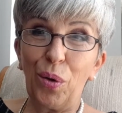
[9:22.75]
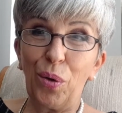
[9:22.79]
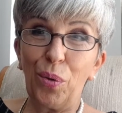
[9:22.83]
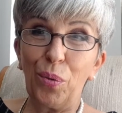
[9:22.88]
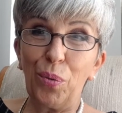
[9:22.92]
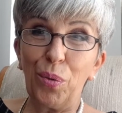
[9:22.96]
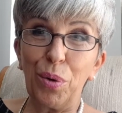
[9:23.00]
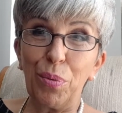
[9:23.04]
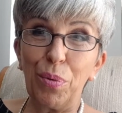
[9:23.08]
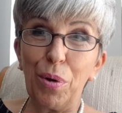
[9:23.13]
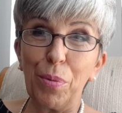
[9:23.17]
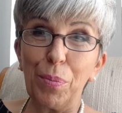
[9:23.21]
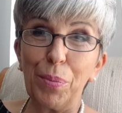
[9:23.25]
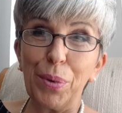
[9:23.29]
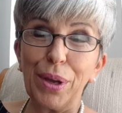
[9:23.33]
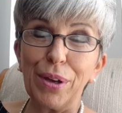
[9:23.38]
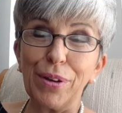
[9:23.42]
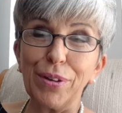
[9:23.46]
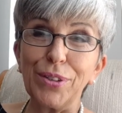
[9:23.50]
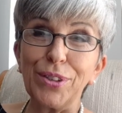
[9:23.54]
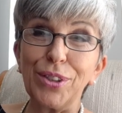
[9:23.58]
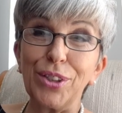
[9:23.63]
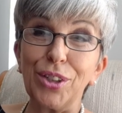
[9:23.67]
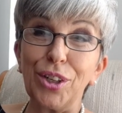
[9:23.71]
we won't be
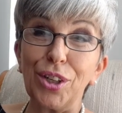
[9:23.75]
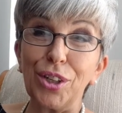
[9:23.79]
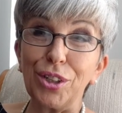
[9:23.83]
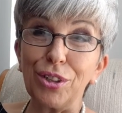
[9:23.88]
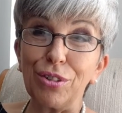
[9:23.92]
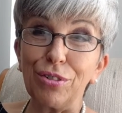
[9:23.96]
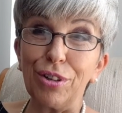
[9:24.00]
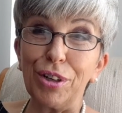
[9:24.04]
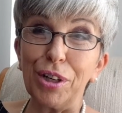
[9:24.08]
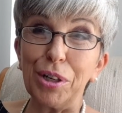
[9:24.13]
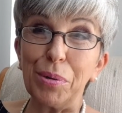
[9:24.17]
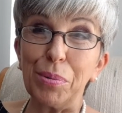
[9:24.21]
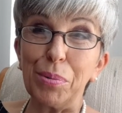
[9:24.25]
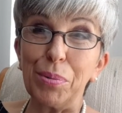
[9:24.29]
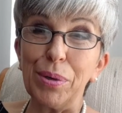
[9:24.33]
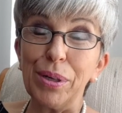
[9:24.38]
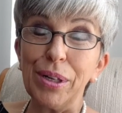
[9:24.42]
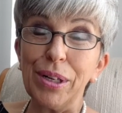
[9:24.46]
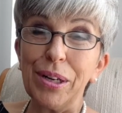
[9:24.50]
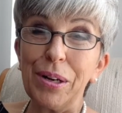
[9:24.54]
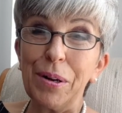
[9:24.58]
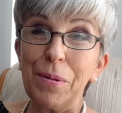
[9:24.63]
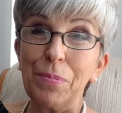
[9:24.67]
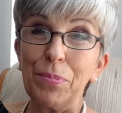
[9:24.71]
able to describe
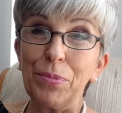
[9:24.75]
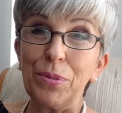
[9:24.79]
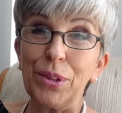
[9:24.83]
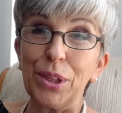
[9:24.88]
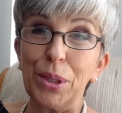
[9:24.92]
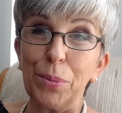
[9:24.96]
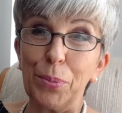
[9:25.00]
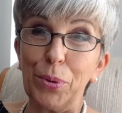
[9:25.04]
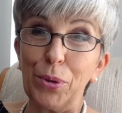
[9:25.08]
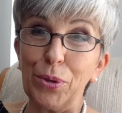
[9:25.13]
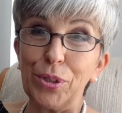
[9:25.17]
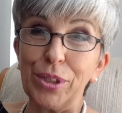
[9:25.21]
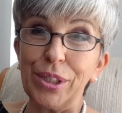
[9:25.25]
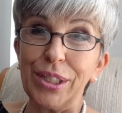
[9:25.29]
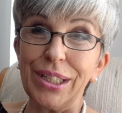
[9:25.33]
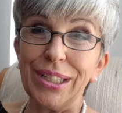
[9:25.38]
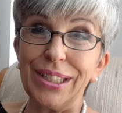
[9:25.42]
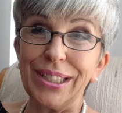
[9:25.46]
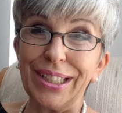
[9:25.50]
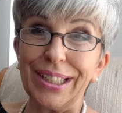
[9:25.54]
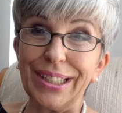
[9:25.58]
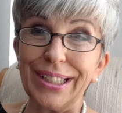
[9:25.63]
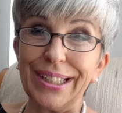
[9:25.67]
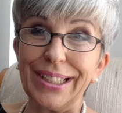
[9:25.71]
the beauty
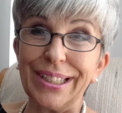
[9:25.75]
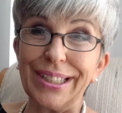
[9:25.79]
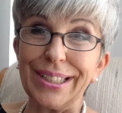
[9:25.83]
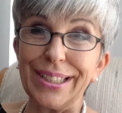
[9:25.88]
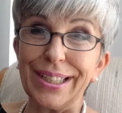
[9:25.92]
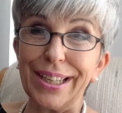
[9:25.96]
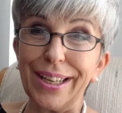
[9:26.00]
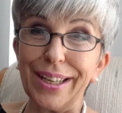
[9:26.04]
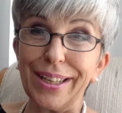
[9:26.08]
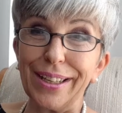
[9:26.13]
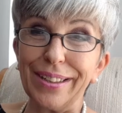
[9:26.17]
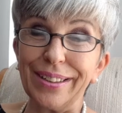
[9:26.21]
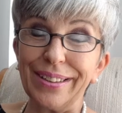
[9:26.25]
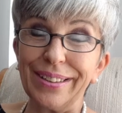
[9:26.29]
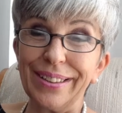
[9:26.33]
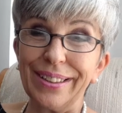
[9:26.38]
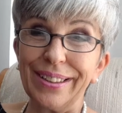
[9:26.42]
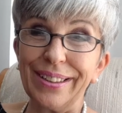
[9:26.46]
that is there.